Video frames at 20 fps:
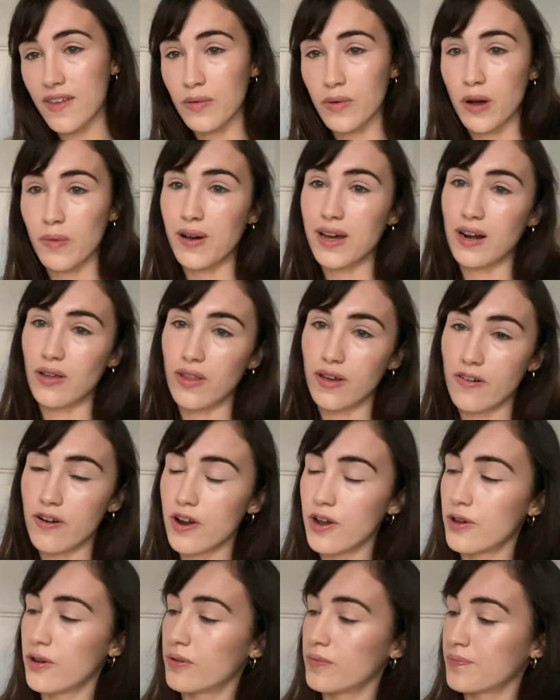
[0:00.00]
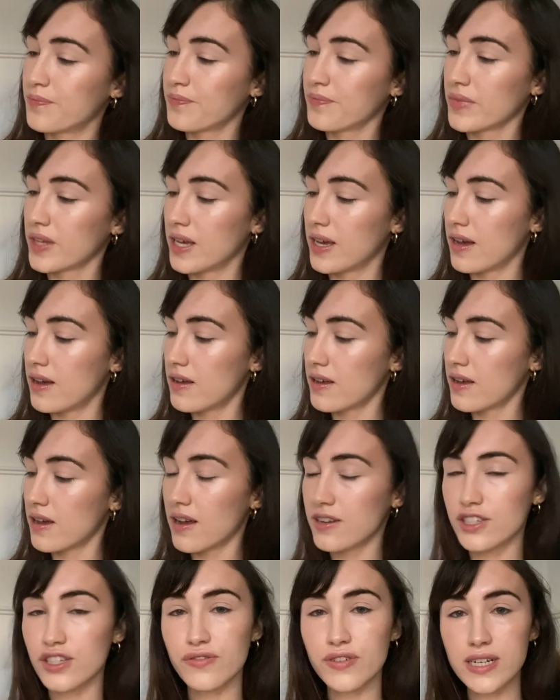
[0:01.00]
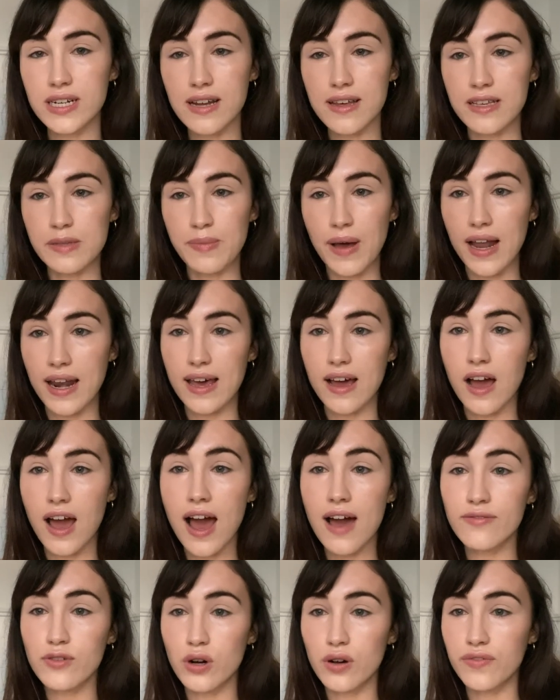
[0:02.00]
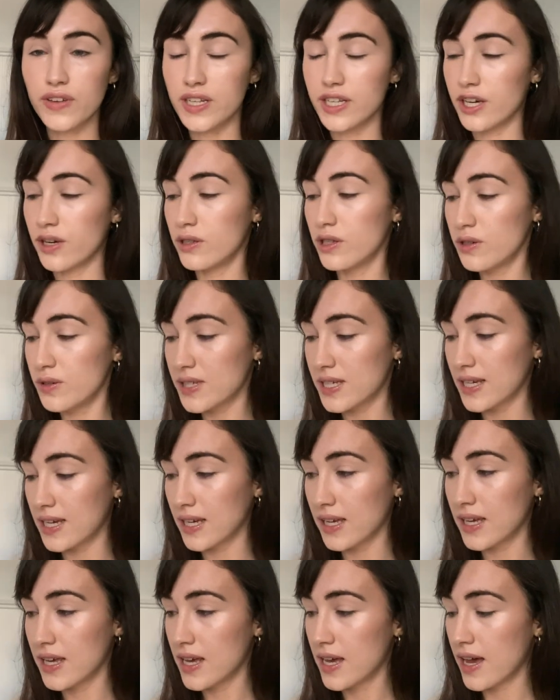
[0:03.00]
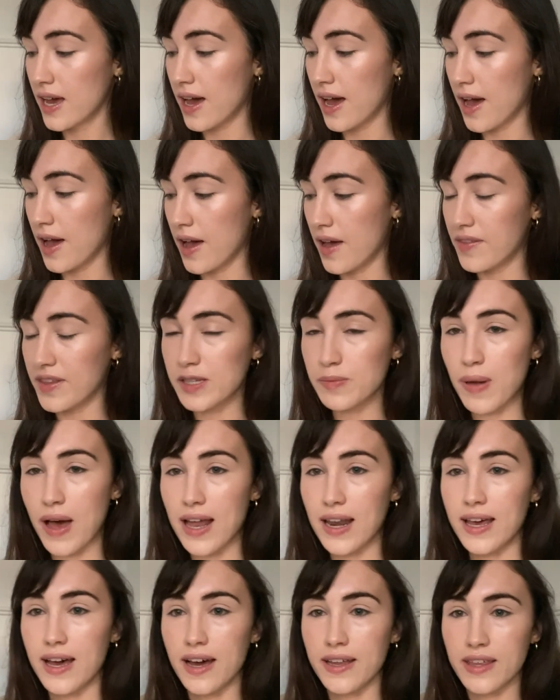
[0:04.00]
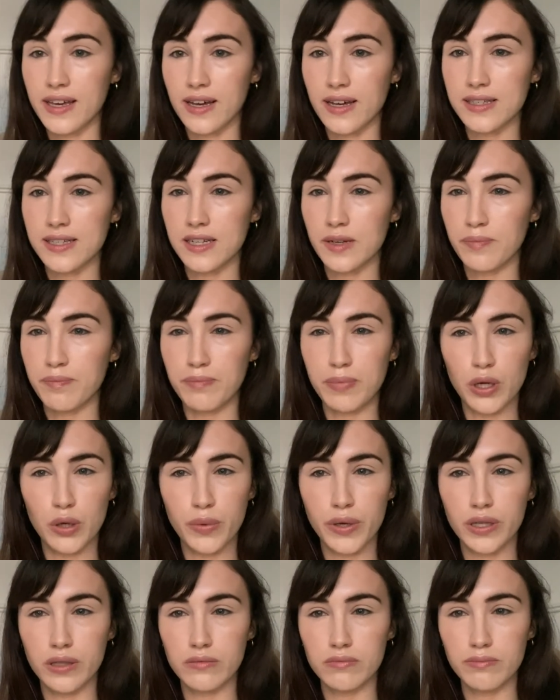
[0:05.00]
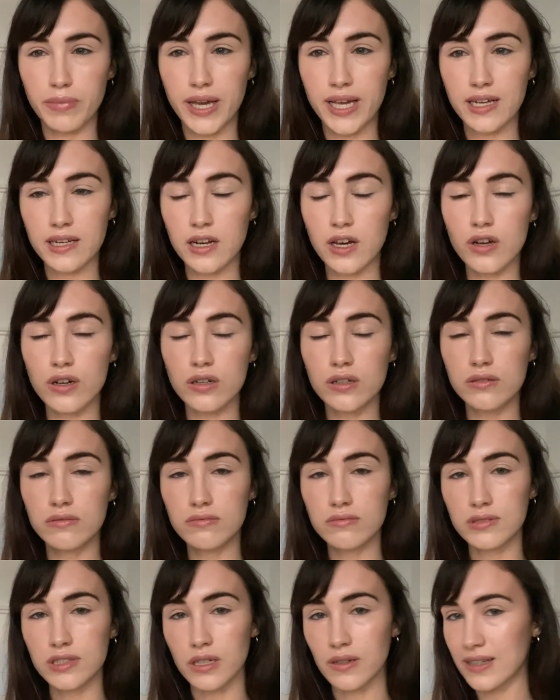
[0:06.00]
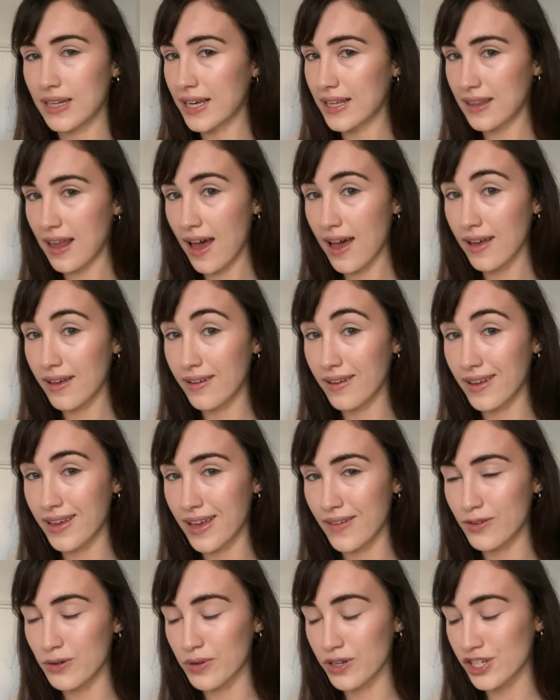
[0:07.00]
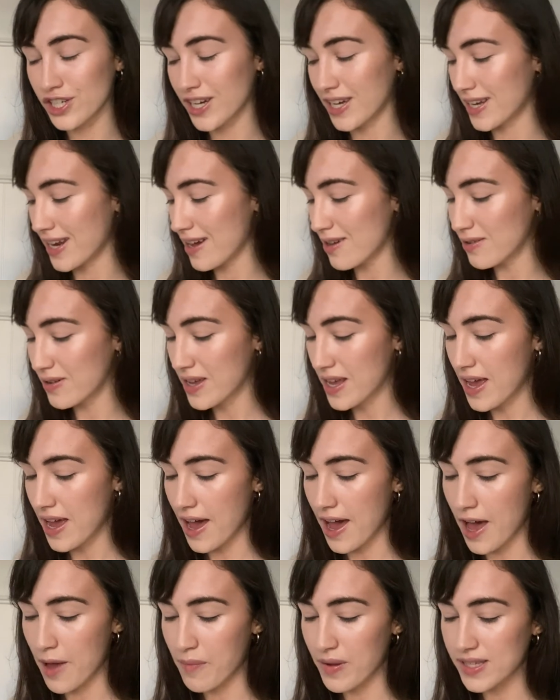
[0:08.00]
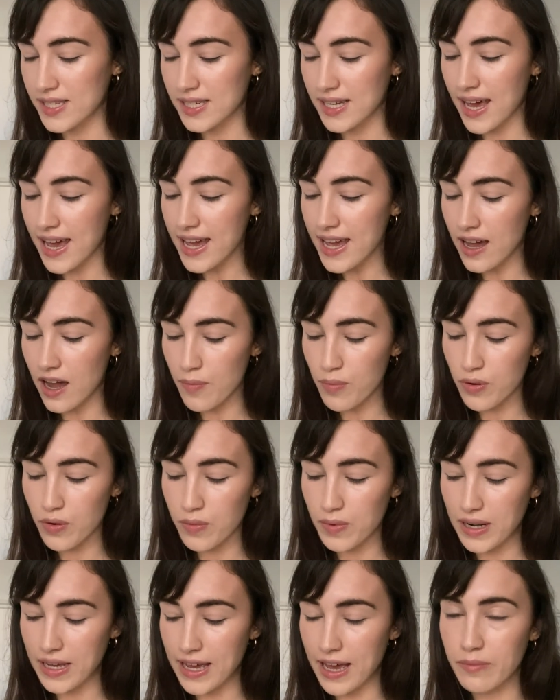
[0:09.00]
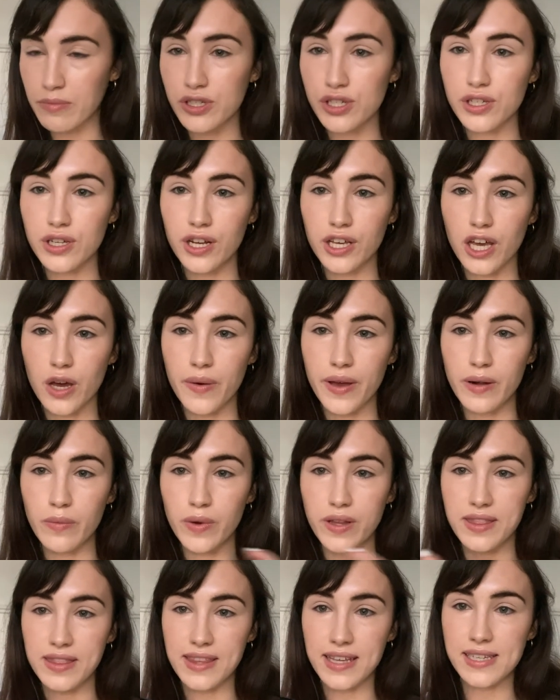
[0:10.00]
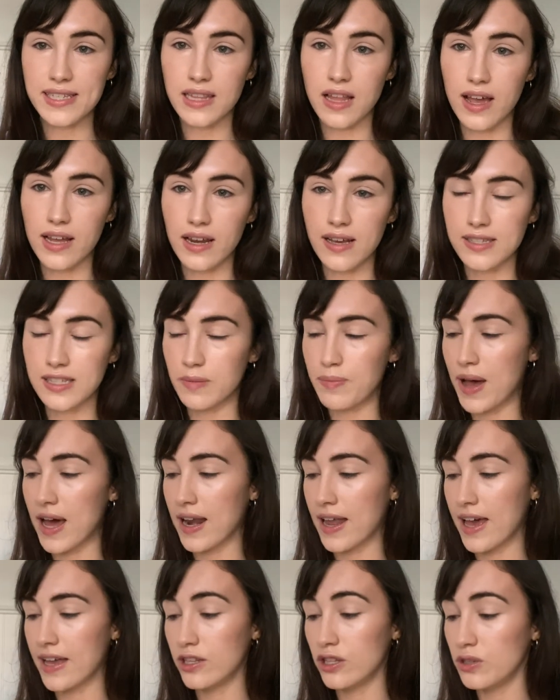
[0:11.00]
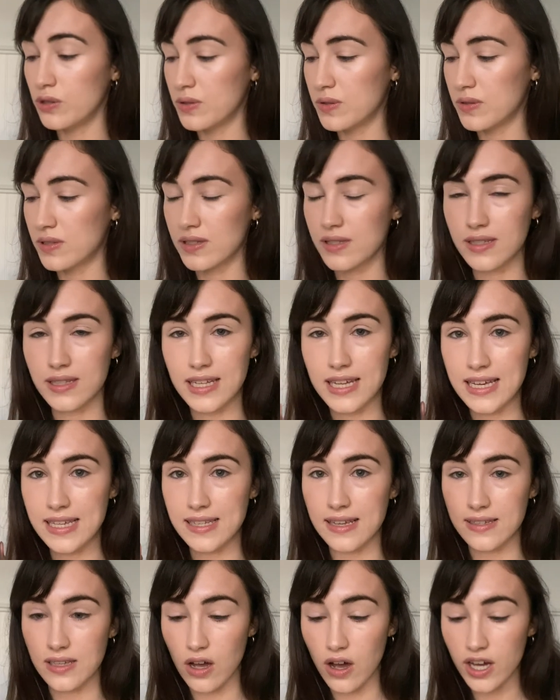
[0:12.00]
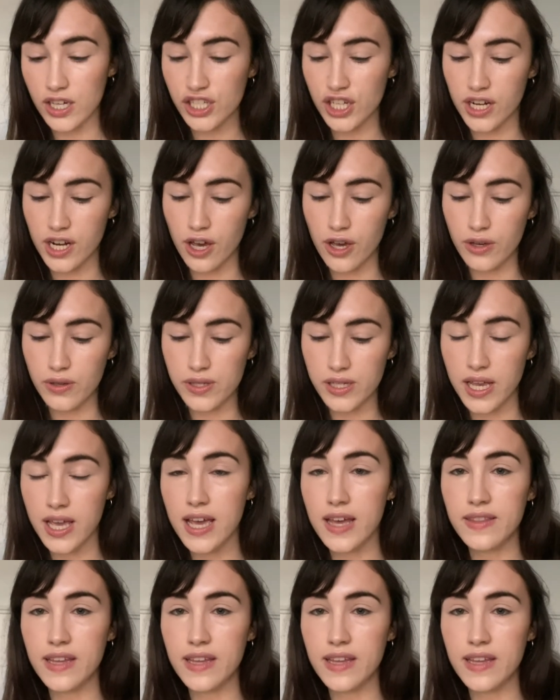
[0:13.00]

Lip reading: They work well on their own. I just really like this palette. I have got a video using this palette. I think I did a blooming pink look, so I'll link that if you want to check it out. But today I probably am just going to go in with this Light Lustre palette and use these as eyeshadows.